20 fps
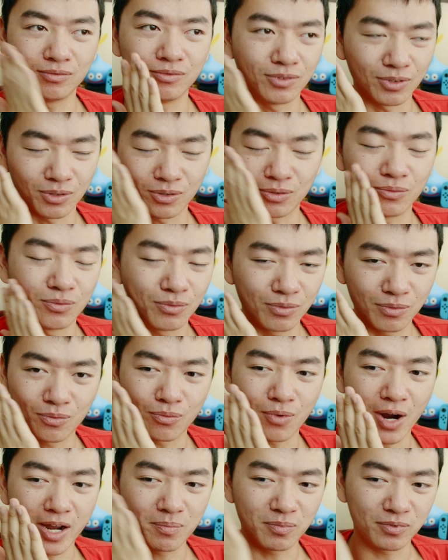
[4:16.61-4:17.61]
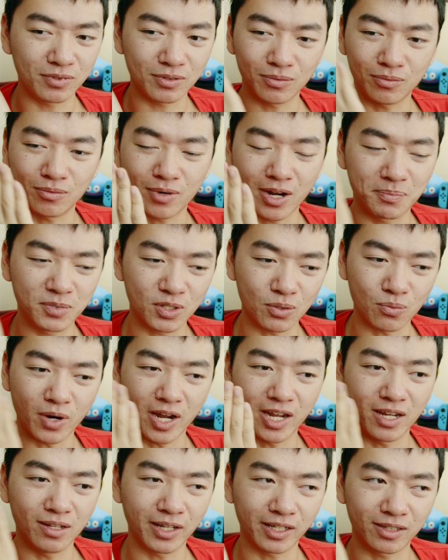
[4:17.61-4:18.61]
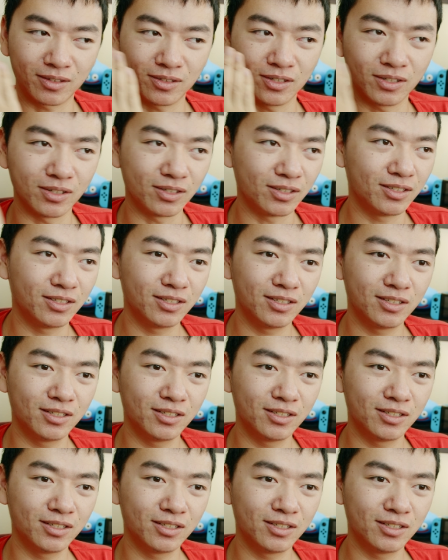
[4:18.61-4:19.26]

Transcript: you know wipes wipes away like the